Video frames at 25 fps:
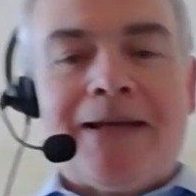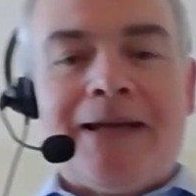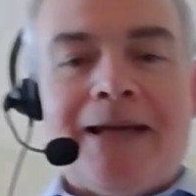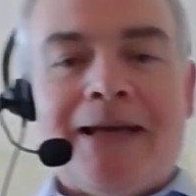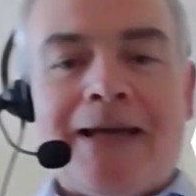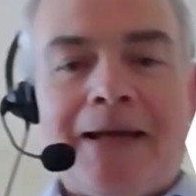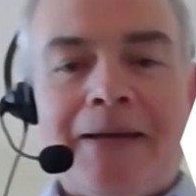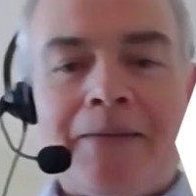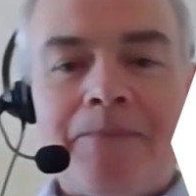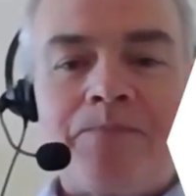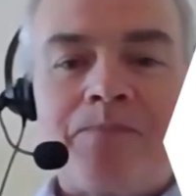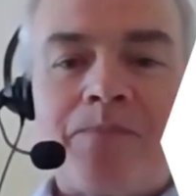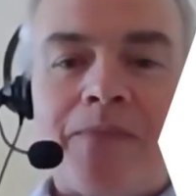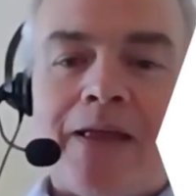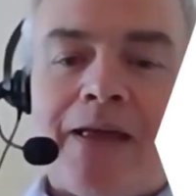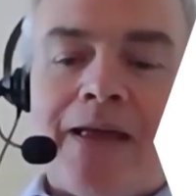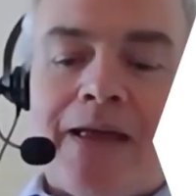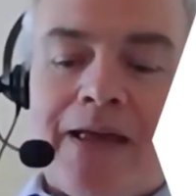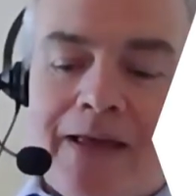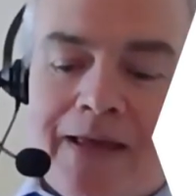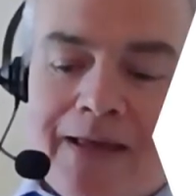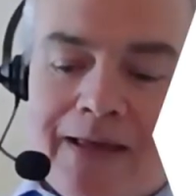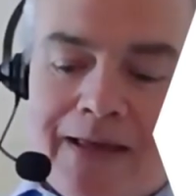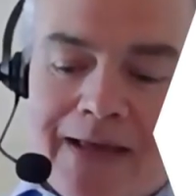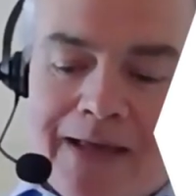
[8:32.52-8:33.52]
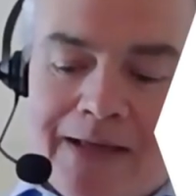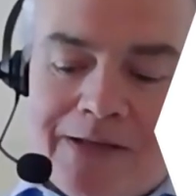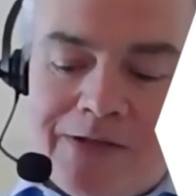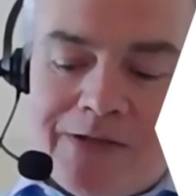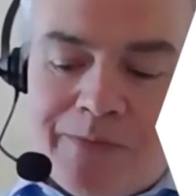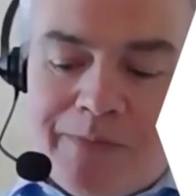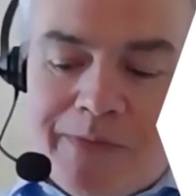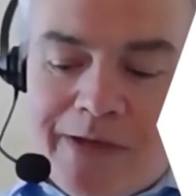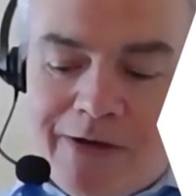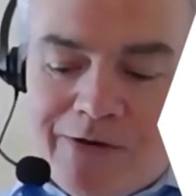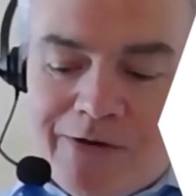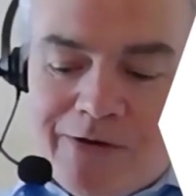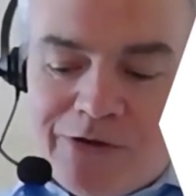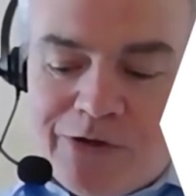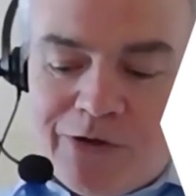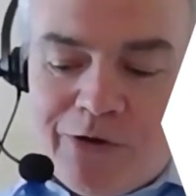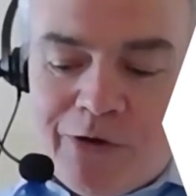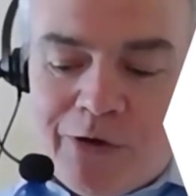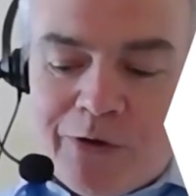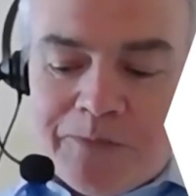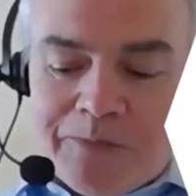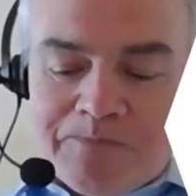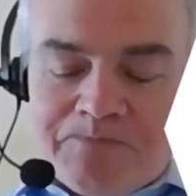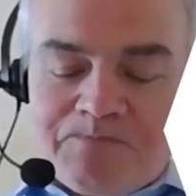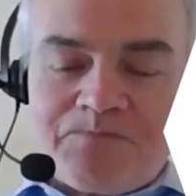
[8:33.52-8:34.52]
um, uh, uh some years
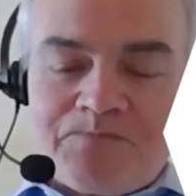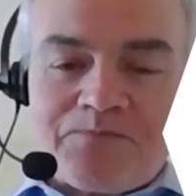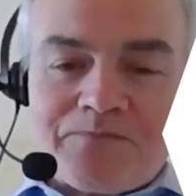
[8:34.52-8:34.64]
ago.